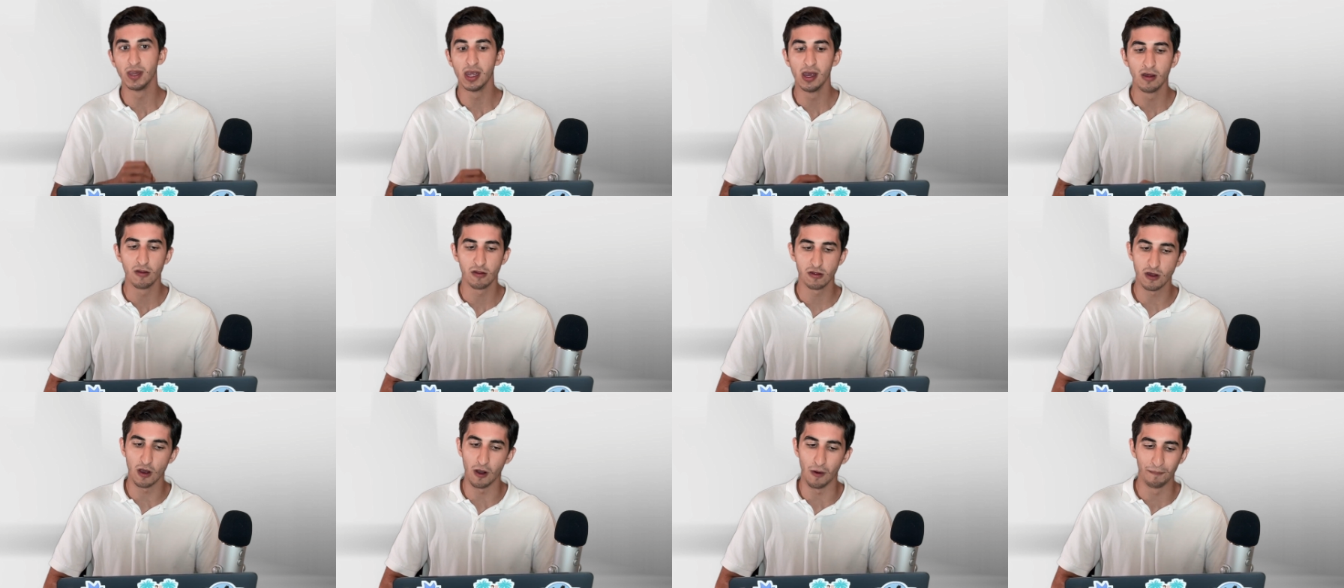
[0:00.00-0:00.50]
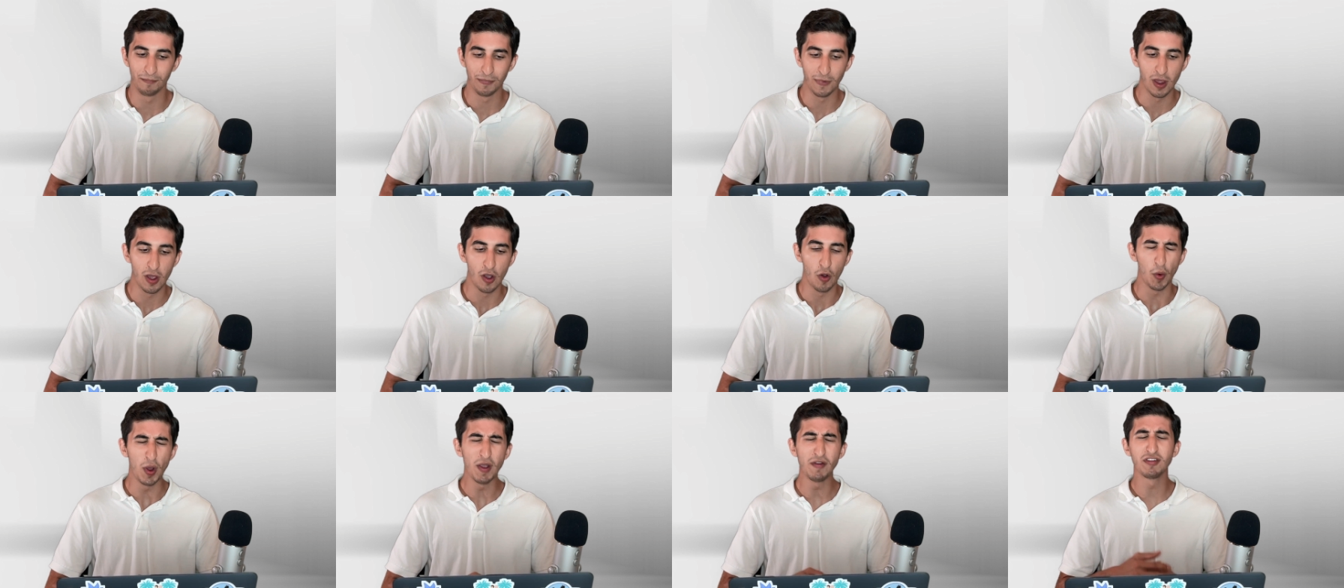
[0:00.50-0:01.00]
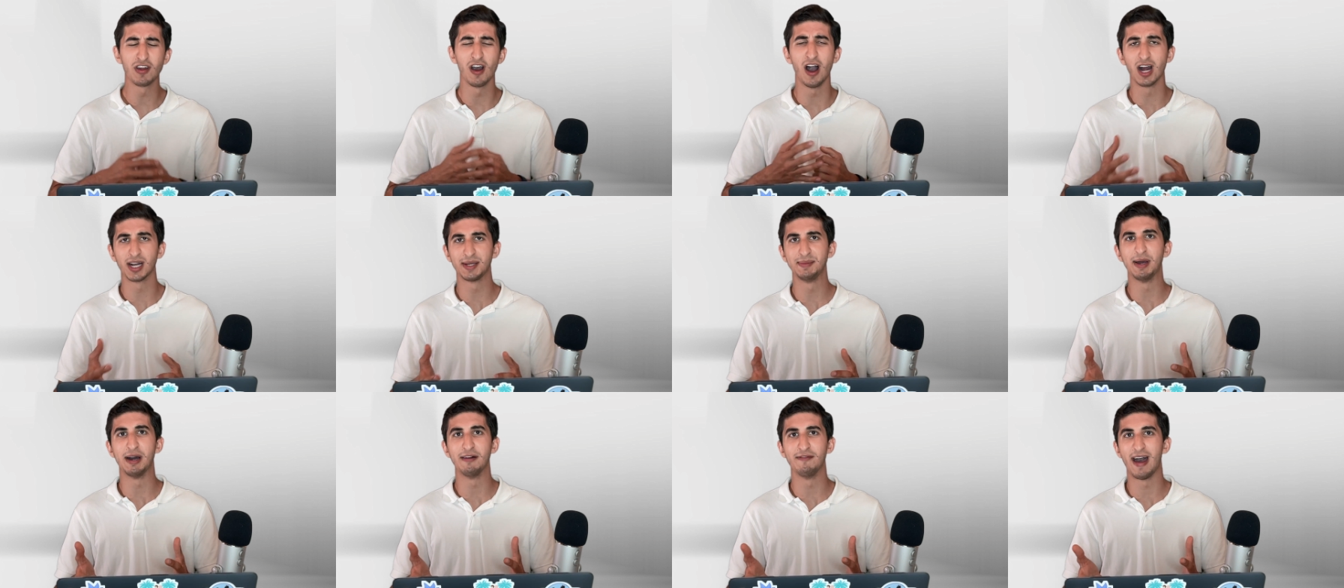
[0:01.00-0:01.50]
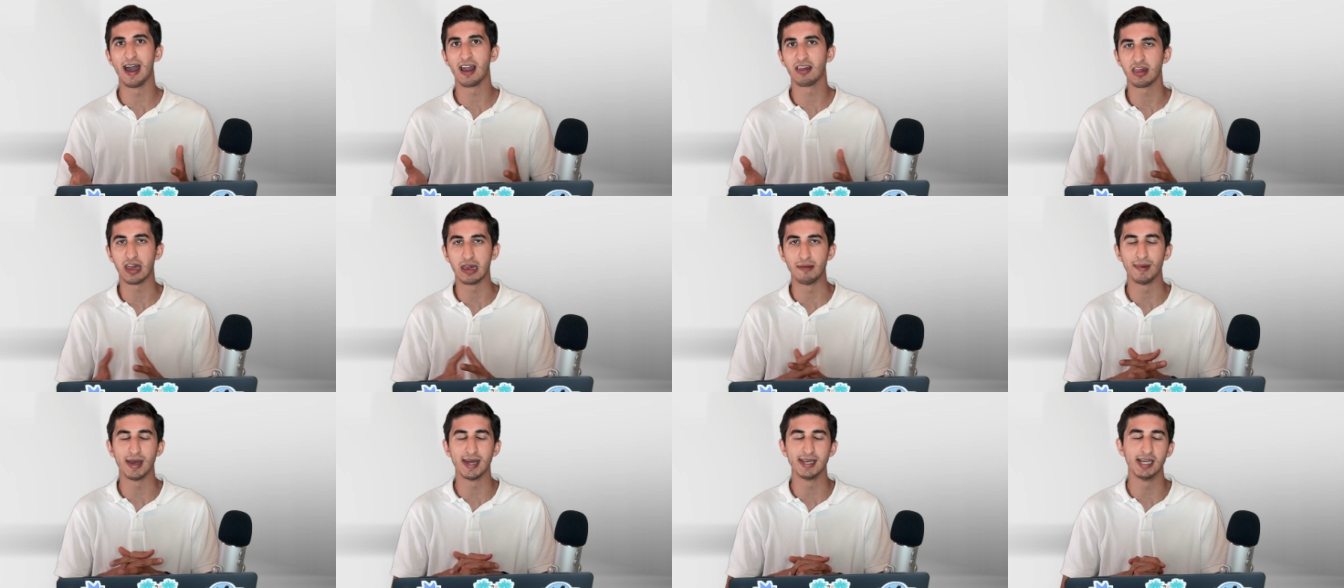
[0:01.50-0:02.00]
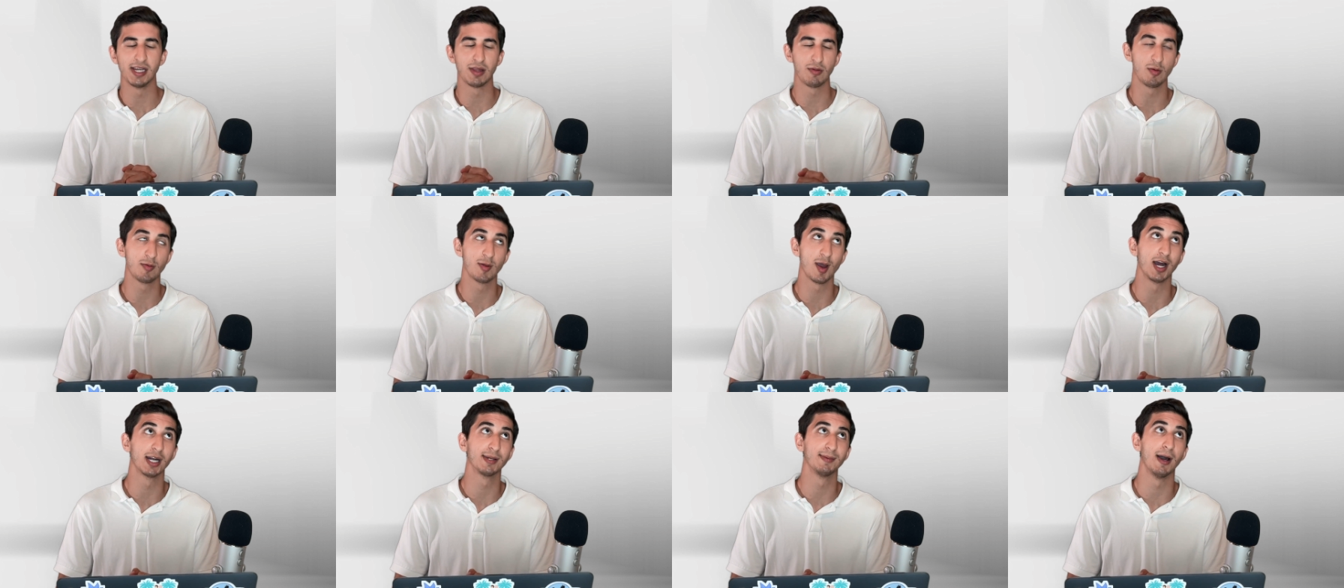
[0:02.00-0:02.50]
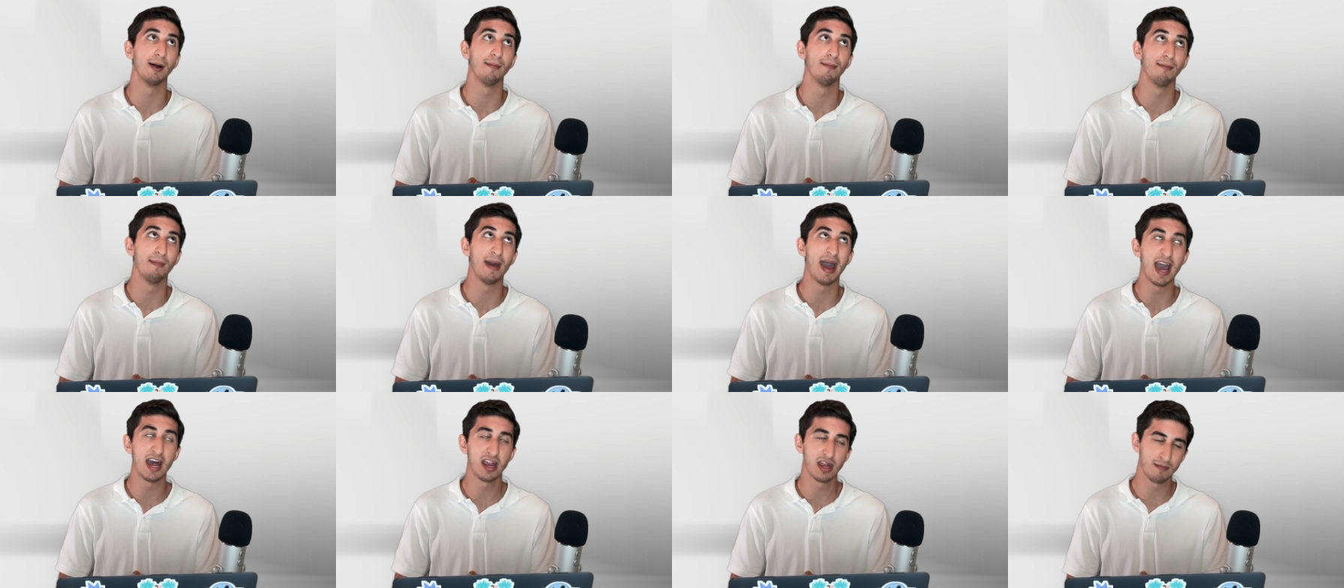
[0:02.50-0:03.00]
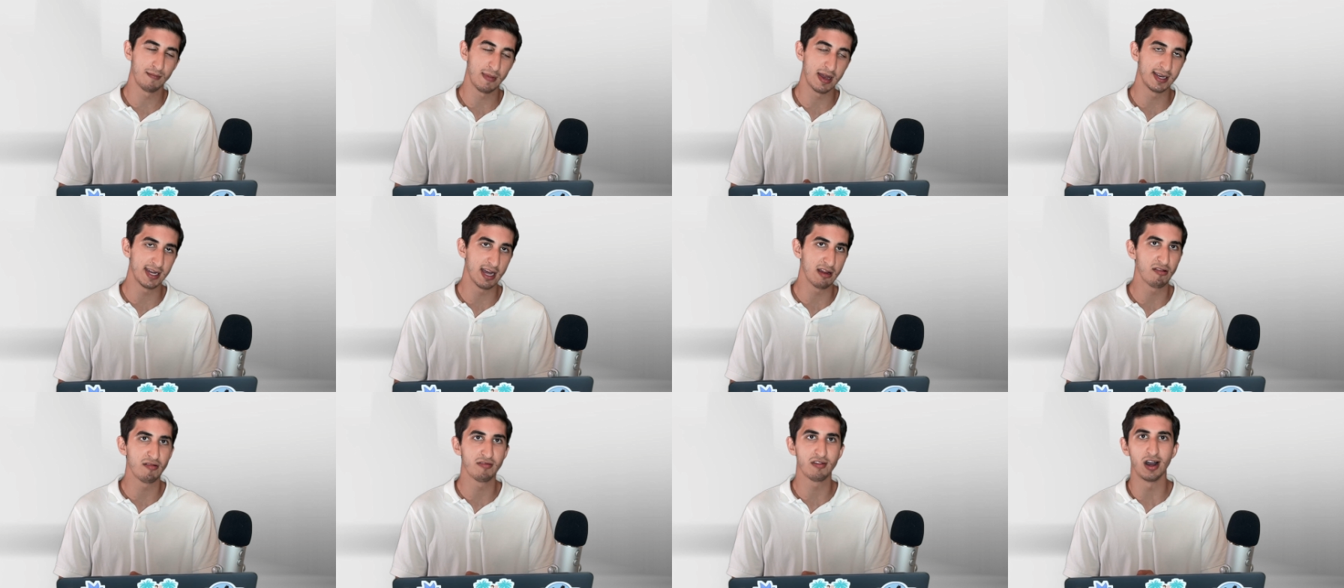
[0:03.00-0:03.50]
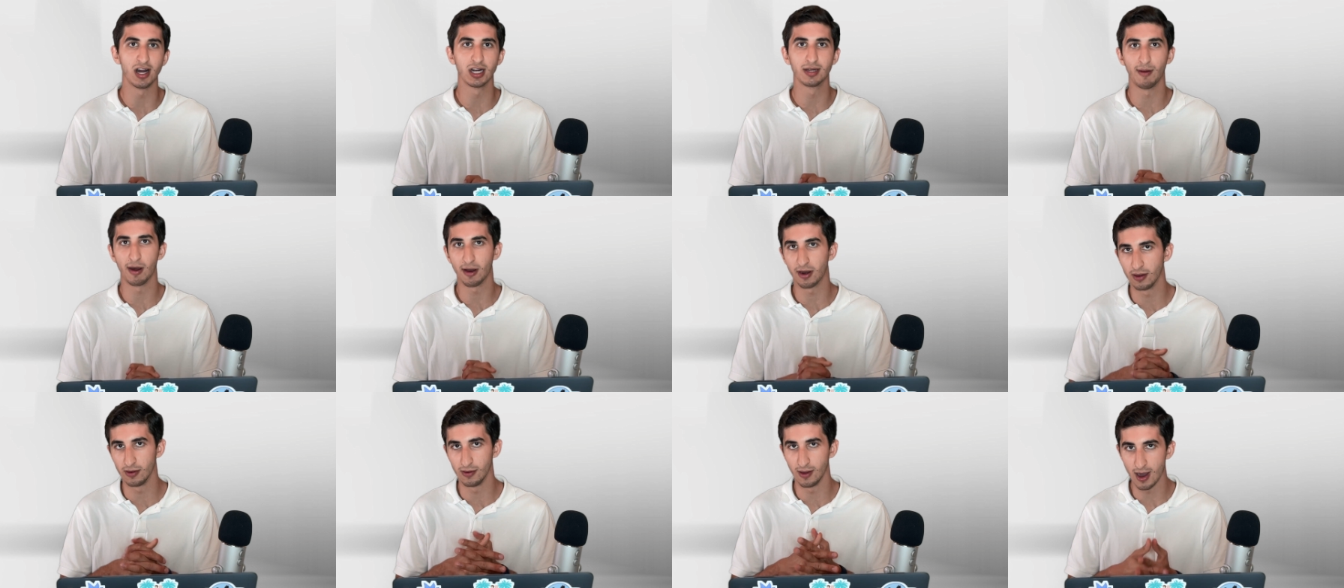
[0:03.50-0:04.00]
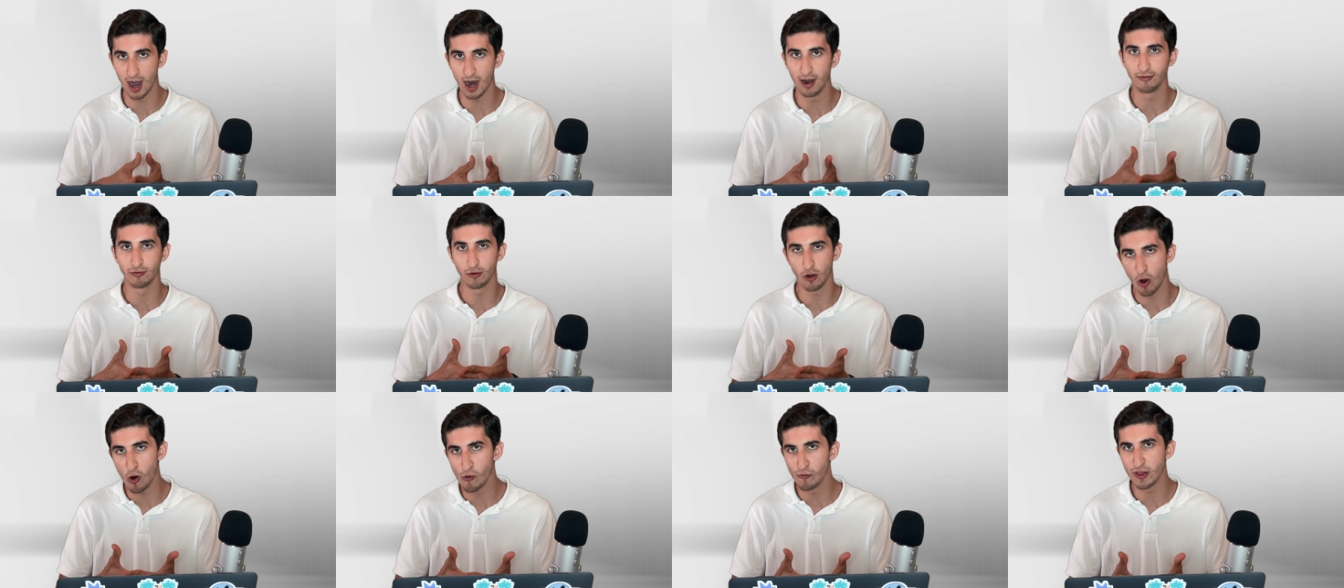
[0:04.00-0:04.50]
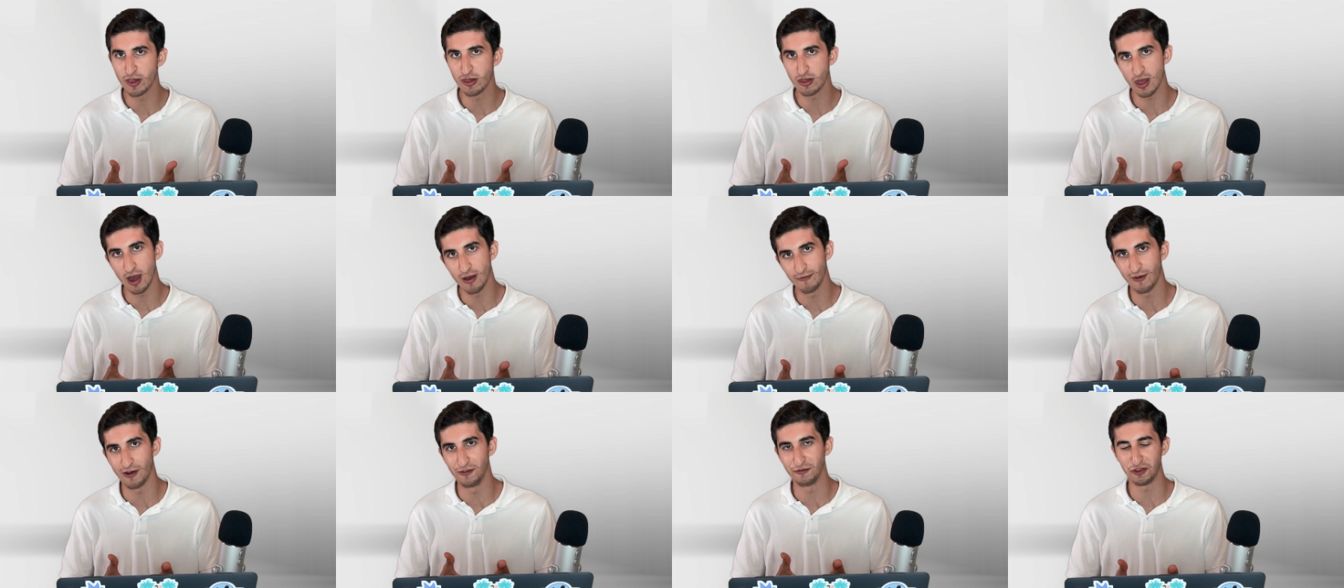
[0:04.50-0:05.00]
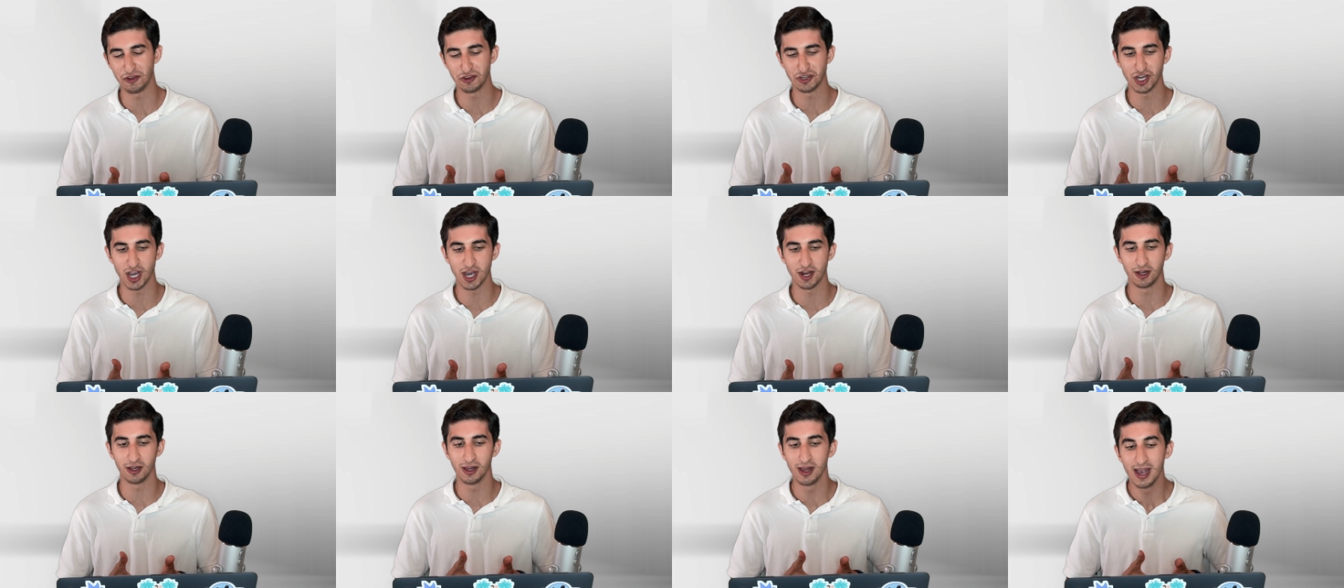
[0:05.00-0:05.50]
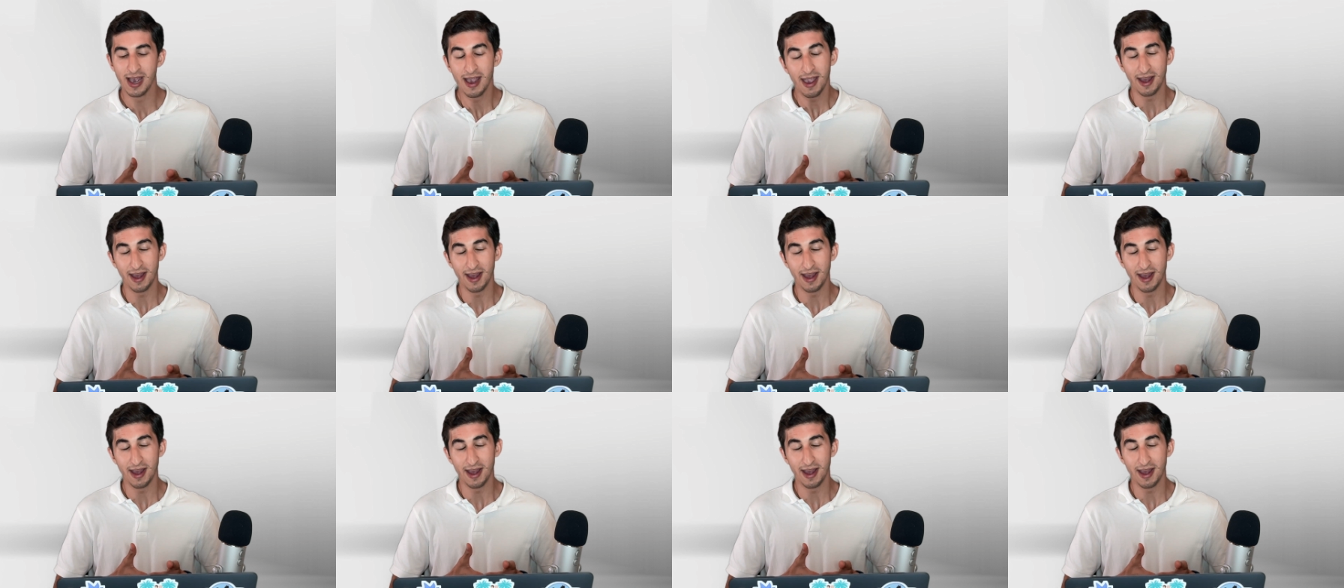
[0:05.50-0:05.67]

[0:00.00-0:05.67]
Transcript: So, we've talked about vaccine mandates, we talked about mask mandates, we talked about a lot of COVID stuff on this channel,